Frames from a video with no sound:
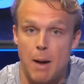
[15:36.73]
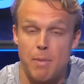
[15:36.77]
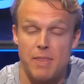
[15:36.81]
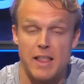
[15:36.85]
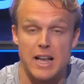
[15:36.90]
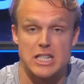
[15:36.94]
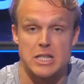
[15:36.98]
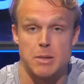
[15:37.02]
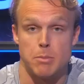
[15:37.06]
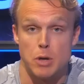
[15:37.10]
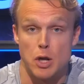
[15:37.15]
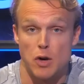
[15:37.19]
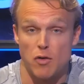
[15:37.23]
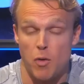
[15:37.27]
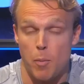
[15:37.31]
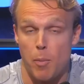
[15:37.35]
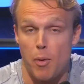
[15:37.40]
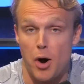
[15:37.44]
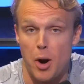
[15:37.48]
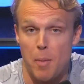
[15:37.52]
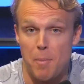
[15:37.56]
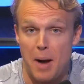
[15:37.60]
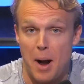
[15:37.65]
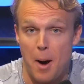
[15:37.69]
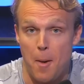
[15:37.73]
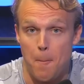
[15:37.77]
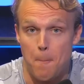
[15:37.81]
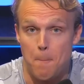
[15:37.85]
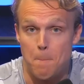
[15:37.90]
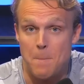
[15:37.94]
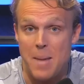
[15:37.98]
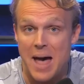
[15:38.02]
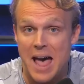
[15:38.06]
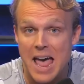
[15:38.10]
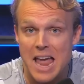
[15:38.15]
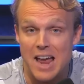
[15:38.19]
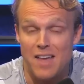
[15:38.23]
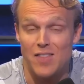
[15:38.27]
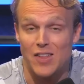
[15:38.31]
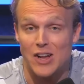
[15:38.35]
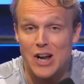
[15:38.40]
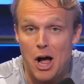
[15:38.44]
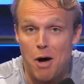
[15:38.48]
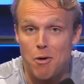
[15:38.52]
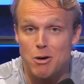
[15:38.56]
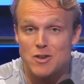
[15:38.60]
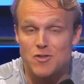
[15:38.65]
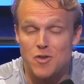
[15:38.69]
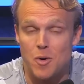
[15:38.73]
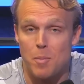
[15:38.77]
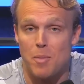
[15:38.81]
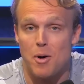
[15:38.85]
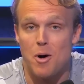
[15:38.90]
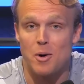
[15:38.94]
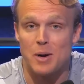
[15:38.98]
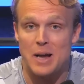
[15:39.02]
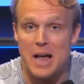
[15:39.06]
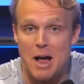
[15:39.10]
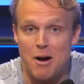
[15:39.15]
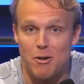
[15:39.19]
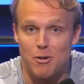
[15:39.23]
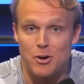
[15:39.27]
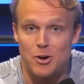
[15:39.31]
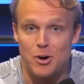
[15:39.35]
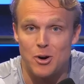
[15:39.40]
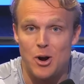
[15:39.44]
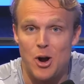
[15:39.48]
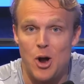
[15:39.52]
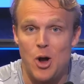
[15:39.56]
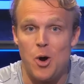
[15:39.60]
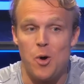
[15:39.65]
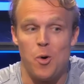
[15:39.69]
And that's the beautiful part about May and the college football calendar.